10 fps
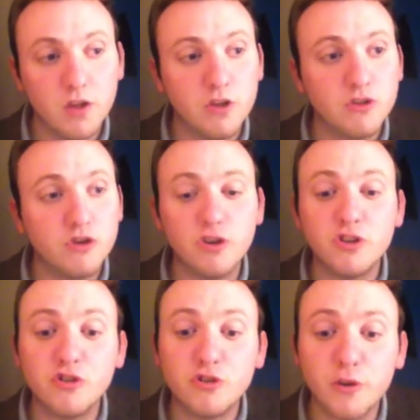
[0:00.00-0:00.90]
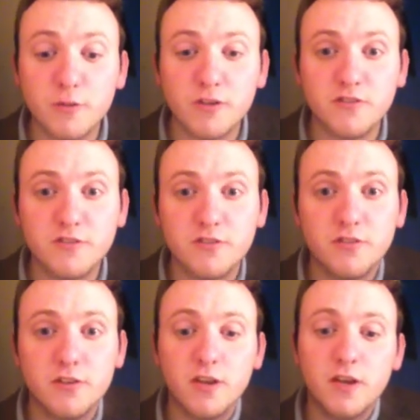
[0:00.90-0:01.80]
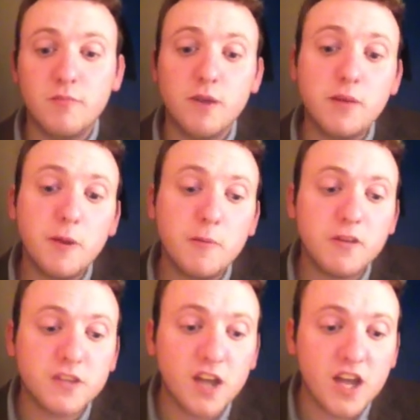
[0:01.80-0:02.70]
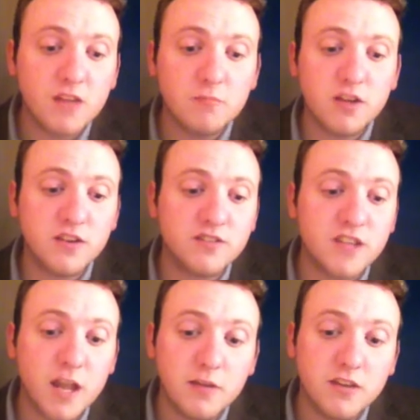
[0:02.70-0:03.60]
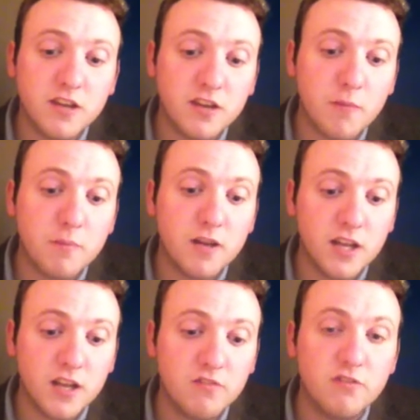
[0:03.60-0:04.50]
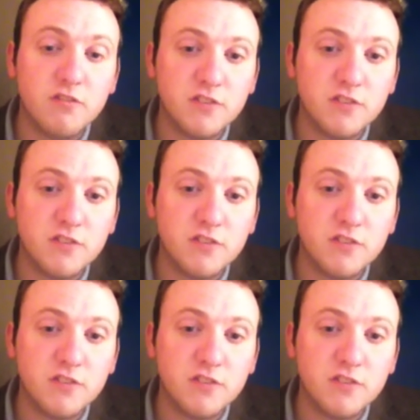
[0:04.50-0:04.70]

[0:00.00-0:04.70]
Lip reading: During the Troubles, many people died because they did not believe